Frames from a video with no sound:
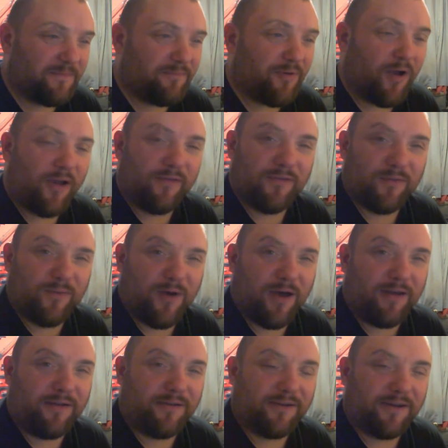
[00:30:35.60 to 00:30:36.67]
Private
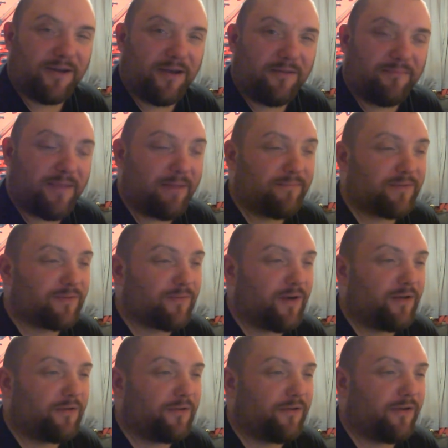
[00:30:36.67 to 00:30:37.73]
one, you know, members
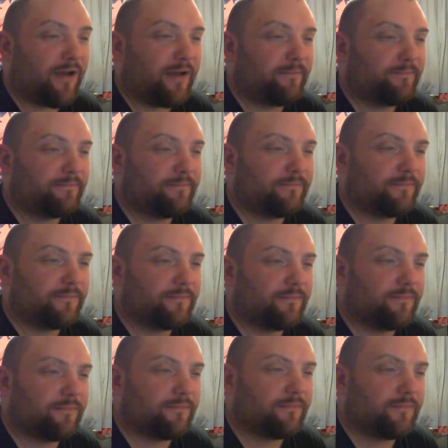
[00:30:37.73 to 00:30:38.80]
one or
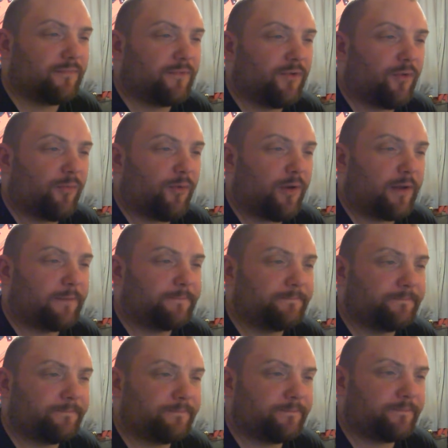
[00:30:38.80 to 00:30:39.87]
normal one.
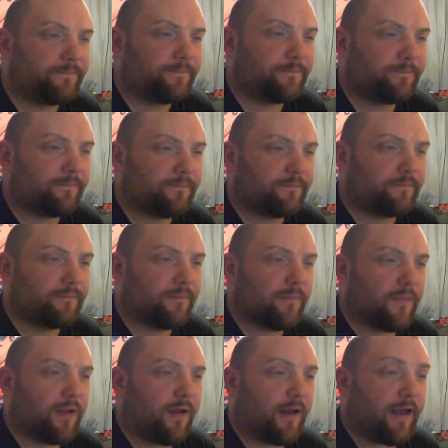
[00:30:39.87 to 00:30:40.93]

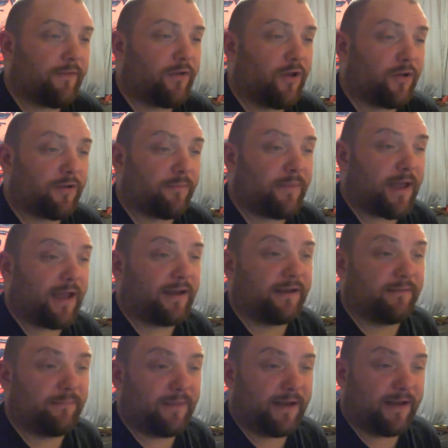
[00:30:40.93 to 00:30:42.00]
I'll have a look at that
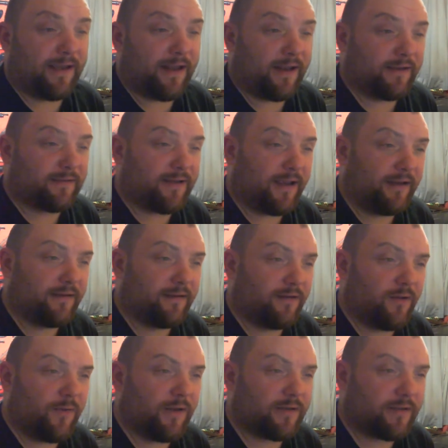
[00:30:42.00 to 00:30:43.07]
in a minute, Alex Saint.
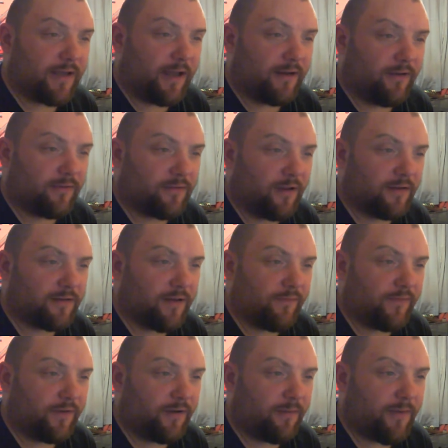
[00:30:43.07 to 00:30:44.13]
Lewis said, looks like
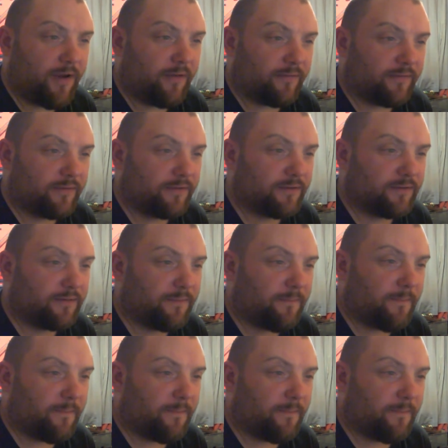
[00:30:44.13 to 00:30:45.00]
something the Americans